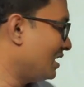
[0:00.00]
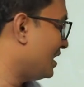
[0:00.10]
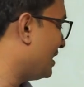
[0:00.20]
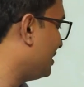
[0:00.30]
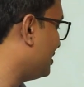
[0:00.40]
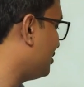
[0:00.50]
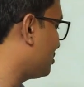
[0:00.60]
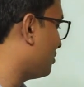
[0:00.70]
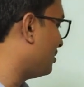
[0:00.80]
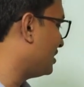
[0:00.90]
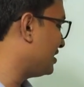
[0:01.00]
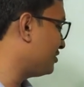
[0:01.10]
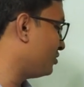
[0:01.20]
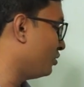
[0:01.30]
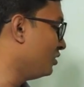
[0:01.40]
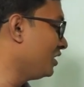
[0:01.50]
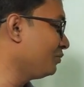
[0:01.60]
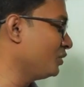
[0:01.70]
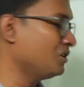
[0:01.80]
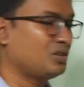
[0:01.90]
and it is called as
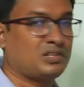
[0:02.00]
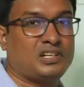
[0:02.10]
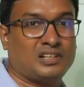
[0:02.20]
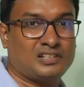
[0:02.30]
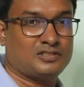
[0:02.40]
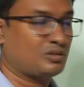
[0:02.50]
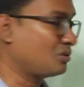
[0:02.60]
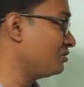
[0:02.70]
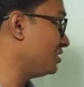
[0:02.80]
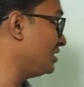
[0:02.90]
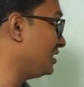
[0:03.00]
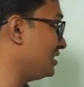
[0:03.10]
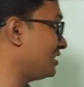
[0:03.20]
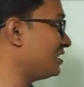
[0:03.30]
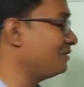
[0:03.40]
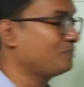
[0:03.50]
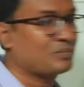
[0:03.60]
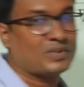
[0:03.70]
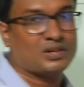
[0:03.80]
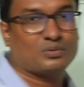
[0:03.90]
holding period yield. So considering data,
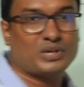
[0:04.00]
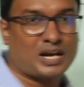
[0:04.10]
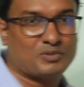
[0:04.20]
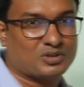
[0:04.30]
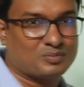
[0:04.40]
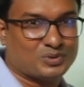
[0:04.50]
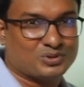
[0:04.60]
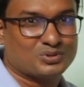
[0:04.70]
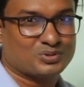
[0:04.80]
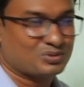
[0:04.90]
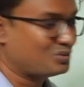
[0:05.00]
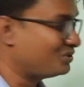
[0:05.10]
we have to compute two